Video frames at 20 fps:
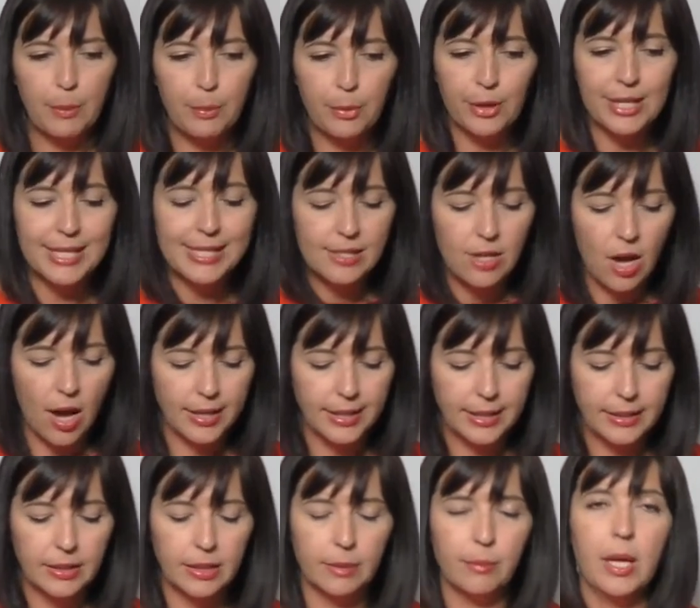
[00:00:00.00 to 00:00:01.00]

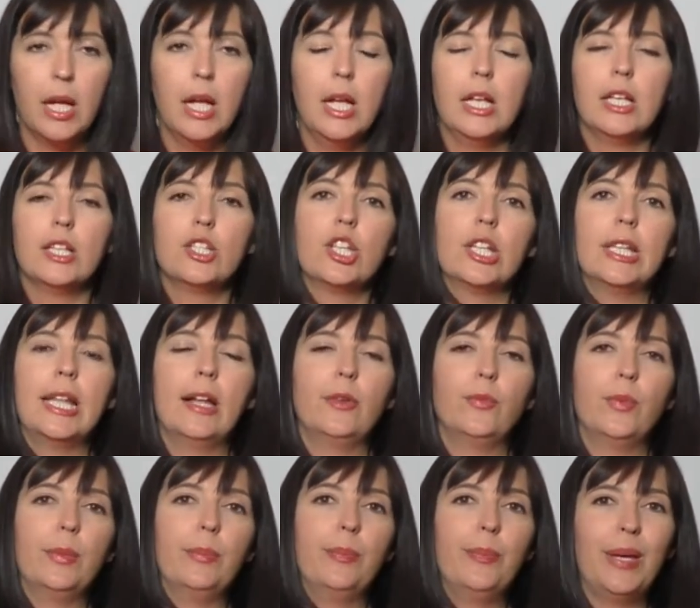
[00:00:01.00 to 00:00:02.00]
Pre-signing them so
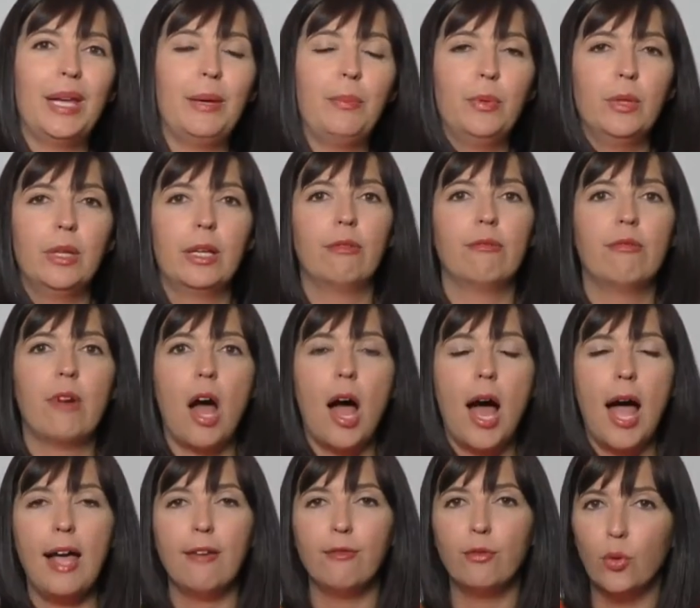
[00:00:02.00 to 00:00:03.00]
that when people
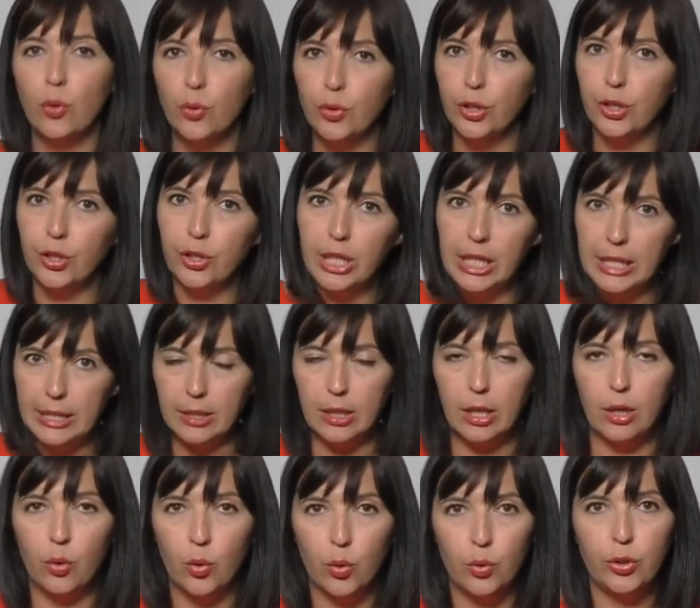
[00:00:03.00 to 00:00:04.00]
arrive, all
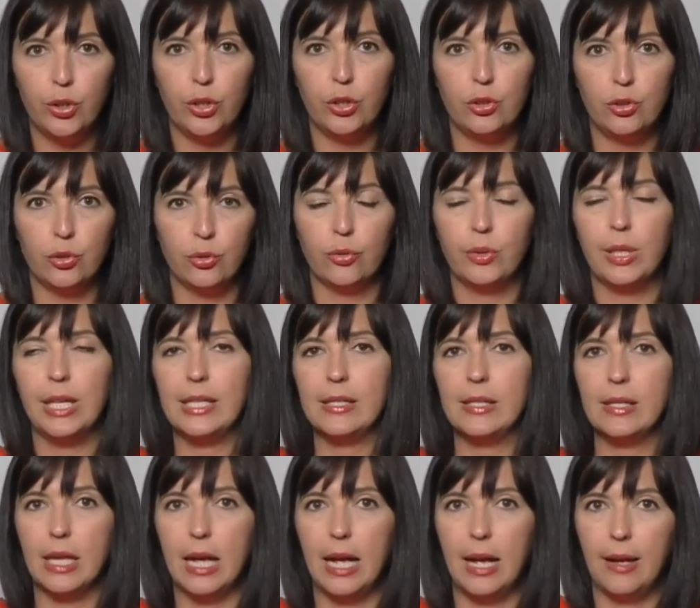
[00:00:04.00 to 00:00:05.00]
you do
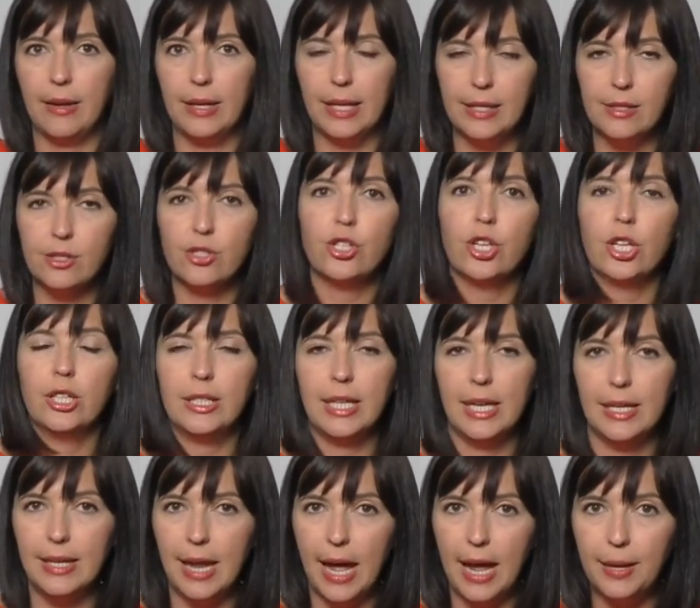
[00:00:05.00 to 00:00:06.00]
is insert
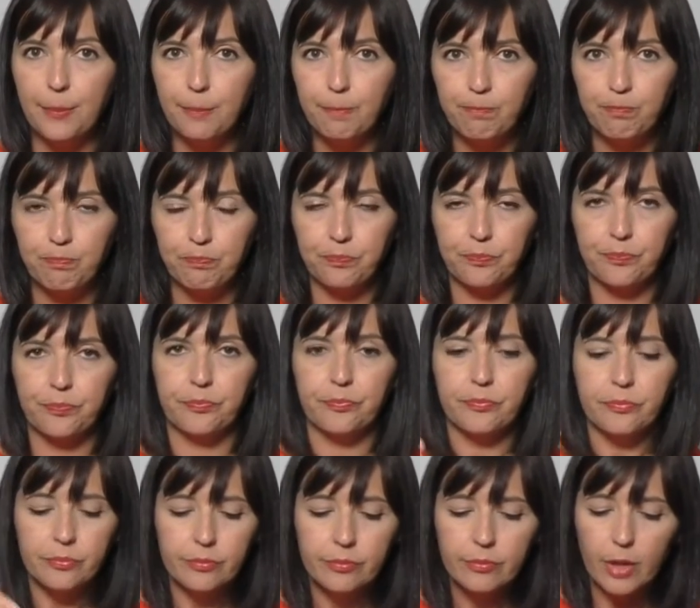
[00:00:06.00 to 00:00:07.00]
their name
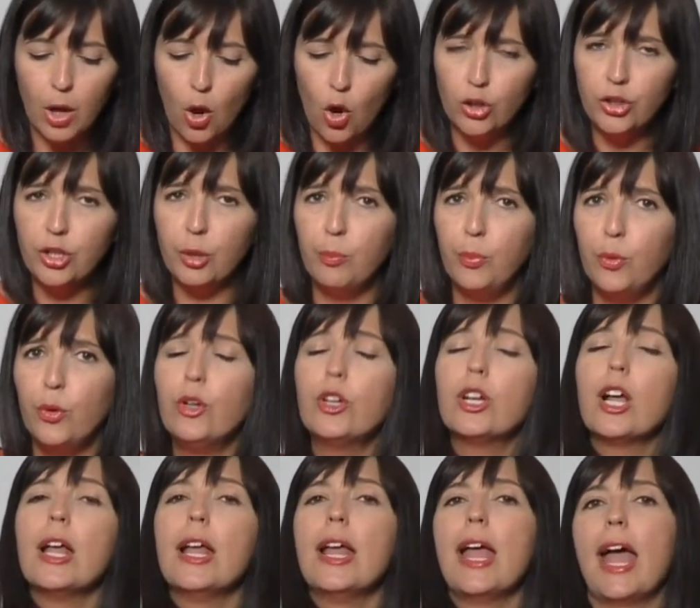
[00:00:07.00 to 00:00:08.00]
on the
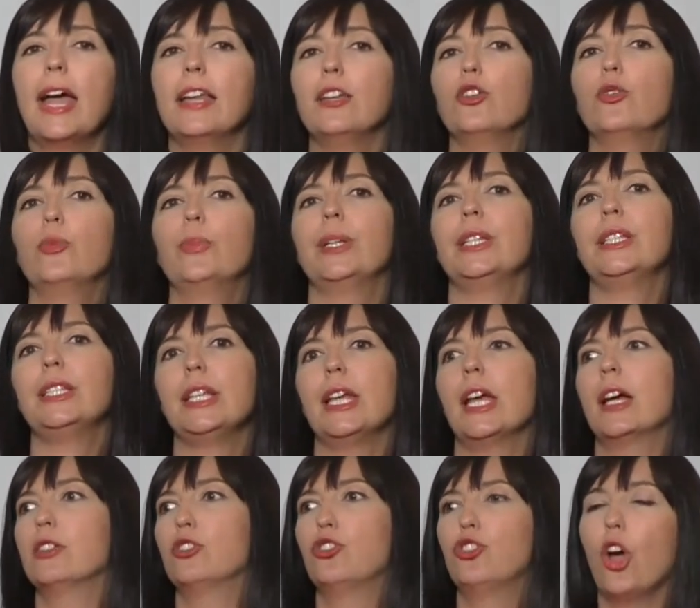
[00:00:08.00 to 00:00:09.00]
book, and it'll be
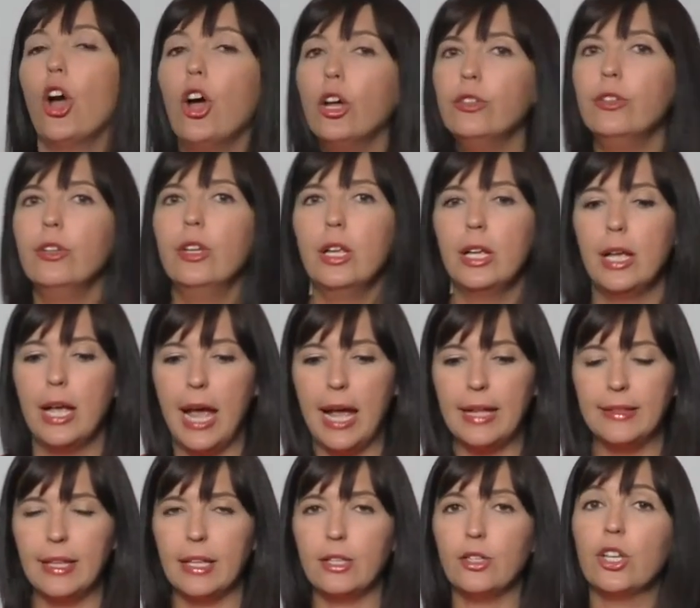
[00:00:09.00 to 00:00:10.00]
Dear John,
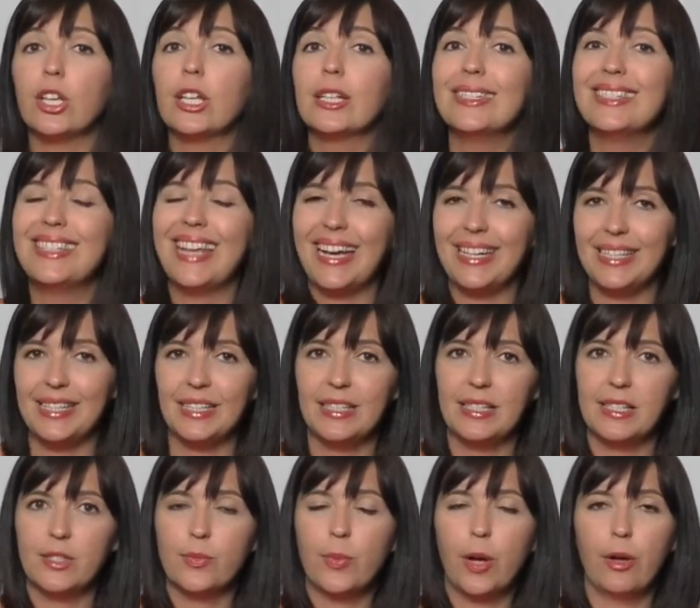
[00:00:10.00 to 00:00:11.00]
and then you can date it
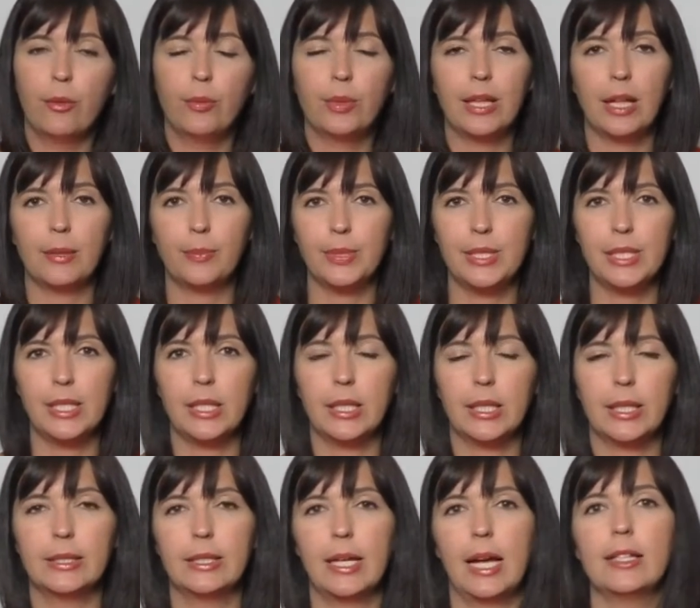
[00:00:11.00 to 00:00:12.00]
as well with that
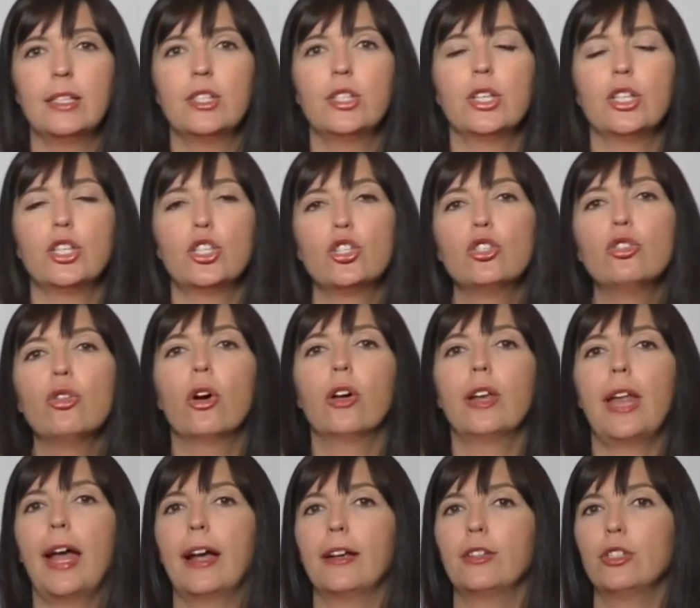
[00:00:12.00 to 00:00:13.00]
particular date, so it's
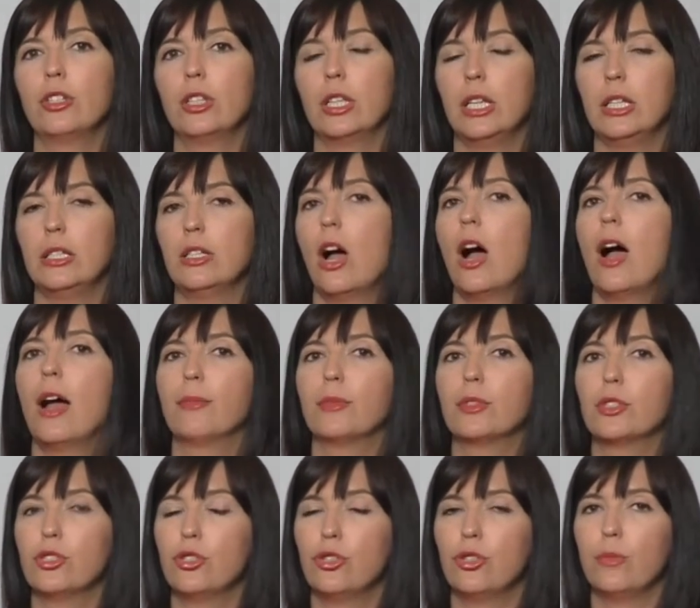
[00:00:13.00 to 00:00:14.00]
not actually time
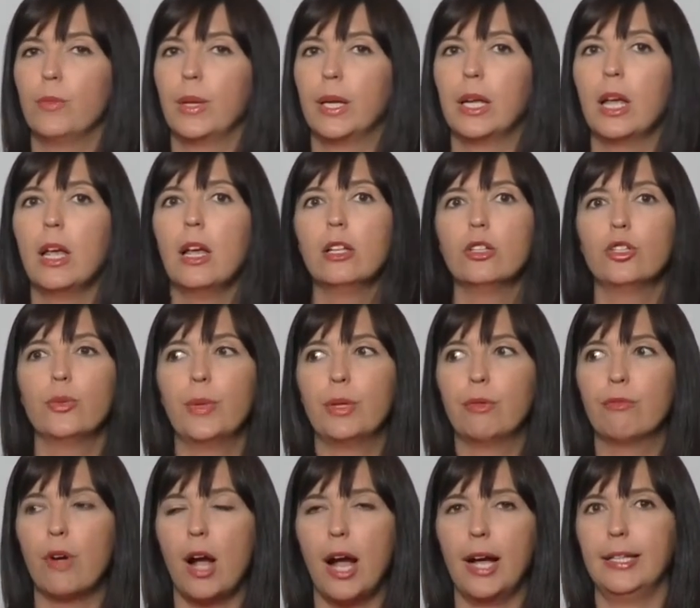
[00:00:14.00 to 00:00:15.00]
consuming to
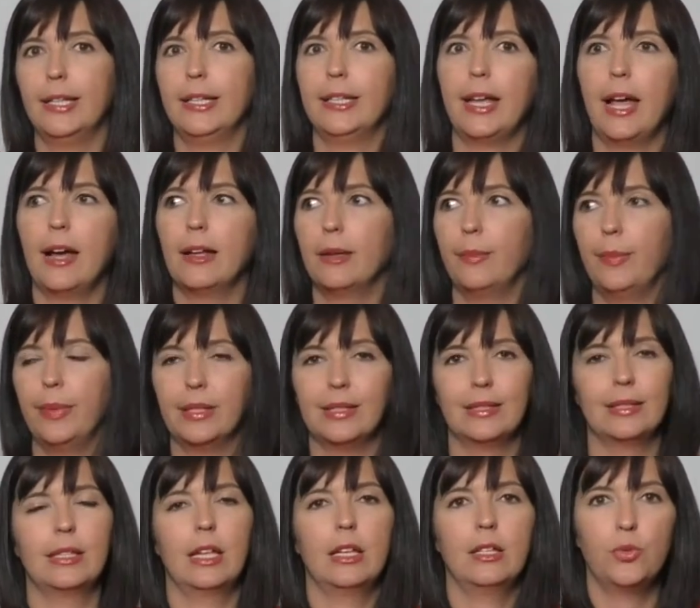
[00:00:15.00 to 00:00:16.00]
be writing out
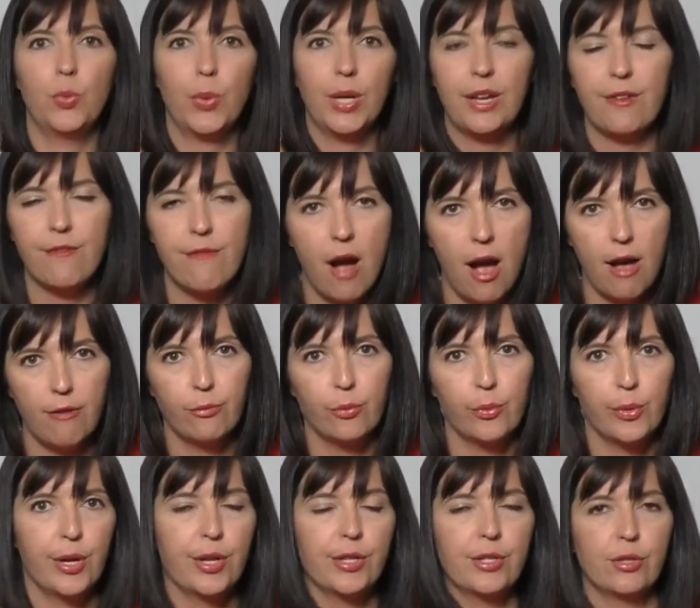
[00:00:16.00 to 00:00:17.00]
about, say, 25
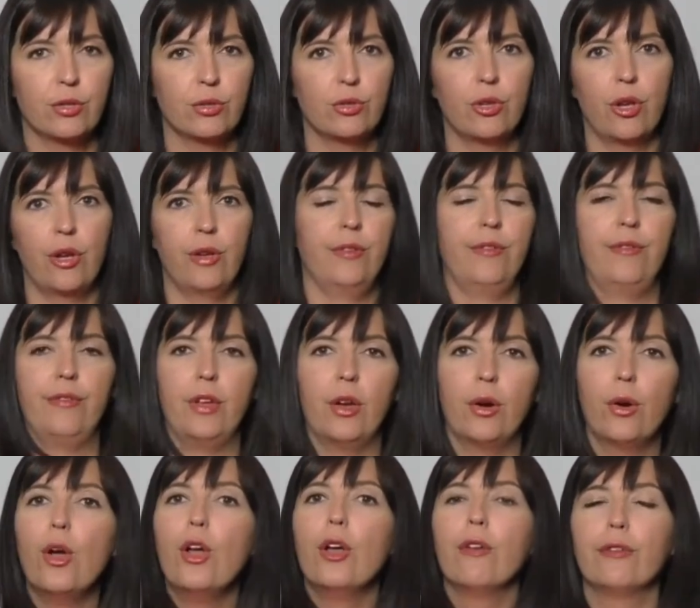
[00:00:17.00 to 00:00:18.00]
words or so if
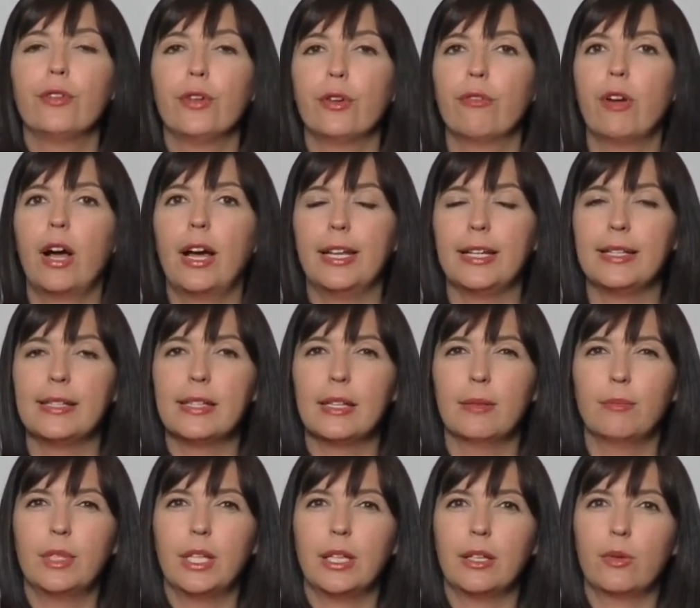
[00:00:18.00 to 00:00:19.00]
you're writing
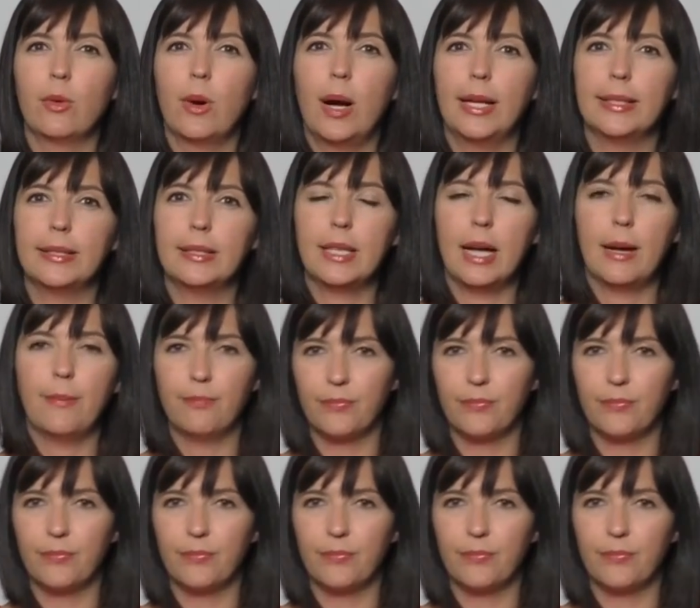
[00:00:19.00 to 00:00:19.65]
something quite